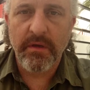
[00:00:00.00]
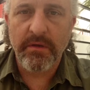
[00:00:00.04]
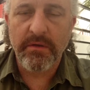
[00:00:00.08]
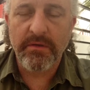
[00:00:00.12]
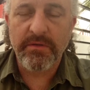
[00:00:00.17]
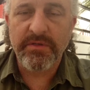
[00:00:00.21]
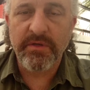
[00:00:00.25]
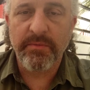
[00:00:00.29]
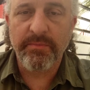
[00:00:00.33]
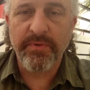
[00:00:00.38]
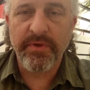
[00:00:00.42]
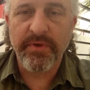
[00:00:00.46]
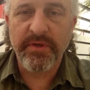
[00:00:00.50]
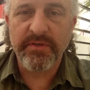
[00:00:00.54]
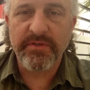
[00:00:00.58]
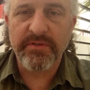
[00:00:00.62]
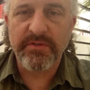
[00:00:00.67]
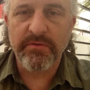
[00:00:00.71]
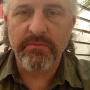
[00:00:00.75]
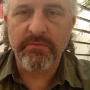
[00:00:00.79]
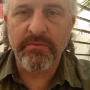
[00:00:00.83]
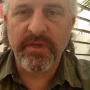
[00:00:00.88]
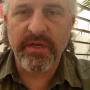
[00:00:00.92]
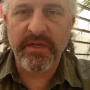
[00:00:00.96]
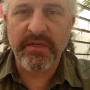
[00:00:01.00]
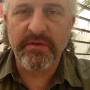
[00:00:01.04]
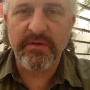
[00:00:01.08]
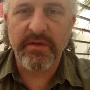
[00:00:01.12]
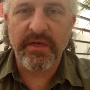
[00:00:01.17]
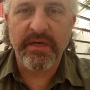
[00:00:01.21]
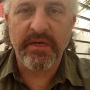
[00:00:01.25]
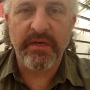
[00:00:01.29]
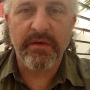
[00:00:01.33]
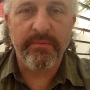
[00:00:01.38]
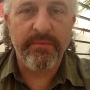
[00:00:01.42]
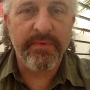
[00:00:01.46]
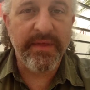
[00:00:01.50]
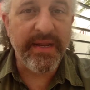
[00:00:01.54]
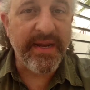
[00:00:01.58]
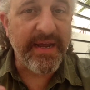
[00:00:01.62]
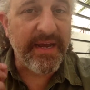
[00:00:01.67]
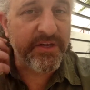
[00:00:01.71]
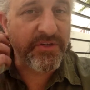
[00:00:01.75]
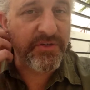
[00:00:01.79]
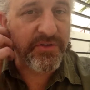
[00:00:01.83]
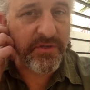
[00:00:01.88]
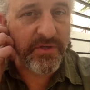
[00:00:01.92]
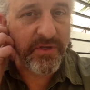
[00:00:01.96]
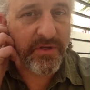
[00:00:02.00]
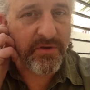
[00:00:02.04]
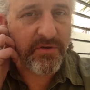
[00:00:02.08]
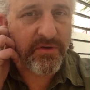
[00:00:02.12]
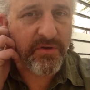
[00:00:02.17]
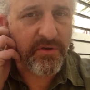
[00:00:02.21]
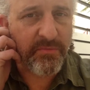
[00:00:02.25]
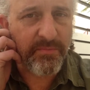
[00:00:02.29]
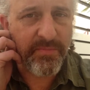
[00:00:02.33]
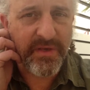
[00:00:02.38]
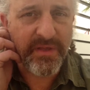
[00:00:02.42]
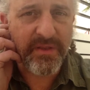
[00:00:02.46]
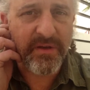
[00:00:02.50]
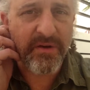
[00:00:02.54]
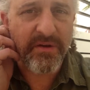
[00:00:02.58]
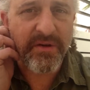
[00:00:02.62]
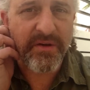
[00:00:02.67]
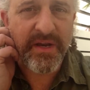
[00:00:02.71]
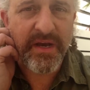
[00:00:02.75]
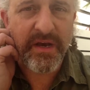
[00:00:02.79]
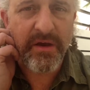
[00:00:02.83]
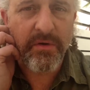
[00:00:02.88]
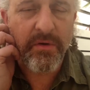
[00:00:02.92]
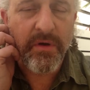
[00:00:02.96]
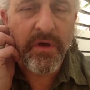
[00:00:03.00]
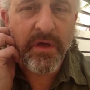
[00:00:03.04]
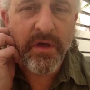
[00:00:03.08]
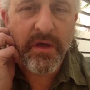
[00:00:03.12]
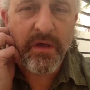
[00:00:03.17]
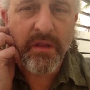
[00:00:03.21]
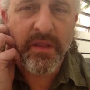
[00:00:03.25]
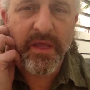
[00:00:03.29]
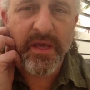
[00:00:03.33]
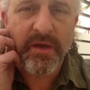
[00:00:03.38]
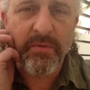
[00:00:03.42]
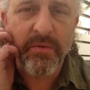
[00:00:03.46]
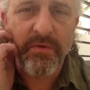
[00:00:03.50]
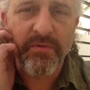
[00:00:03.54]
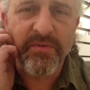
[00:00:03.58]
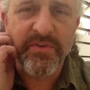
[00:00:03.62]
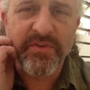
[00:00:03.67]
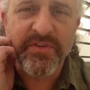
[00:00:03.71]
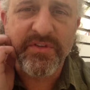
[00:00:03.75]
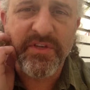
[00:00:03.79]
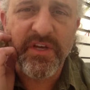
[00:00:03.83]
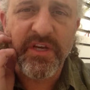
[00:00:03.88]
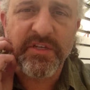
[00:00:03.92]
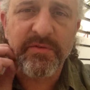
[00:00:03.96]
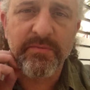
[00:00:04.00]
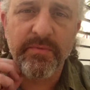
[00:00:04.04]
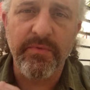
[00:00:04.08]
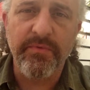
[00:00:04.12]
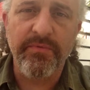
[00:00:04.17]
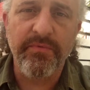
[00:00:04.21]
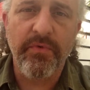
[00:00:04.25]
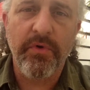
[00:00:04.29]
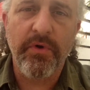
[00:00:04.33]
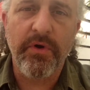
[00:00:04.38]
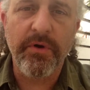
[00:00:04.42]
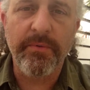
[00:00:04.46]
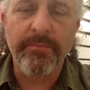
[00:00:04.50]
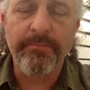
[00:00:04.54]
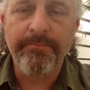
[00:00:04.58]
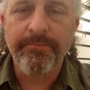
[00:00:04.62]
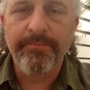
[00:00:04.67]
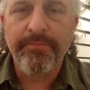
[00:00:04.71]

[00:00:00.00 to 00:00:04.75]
someplace that actually could be there. Now, like we've discussed before,